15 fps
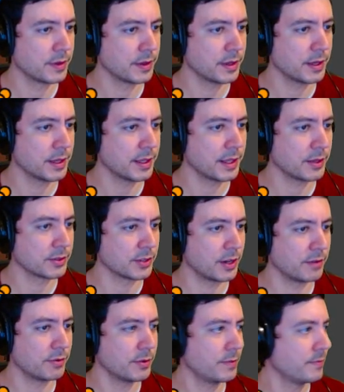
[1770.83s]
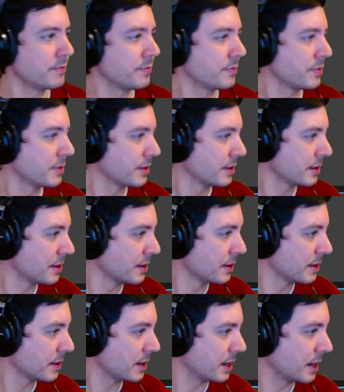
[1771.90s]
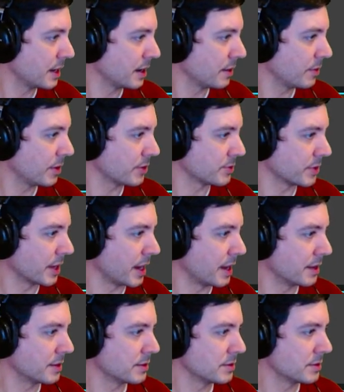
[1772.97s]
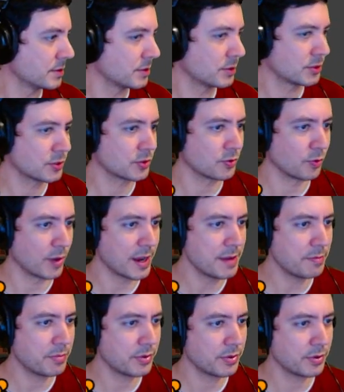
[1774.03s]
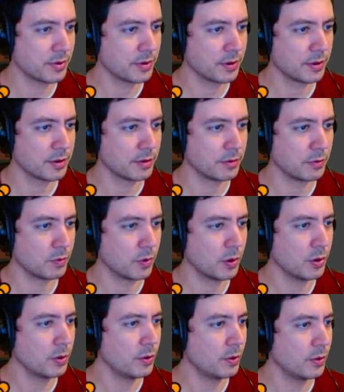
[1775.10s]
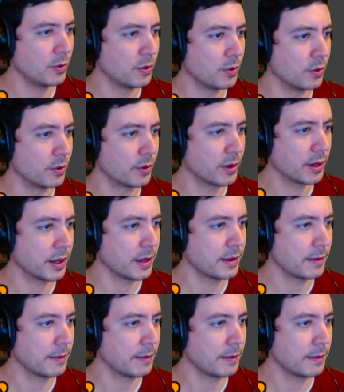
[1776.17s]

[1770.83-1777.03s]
That looks awful. What else we got? Scrape. Oh, okay.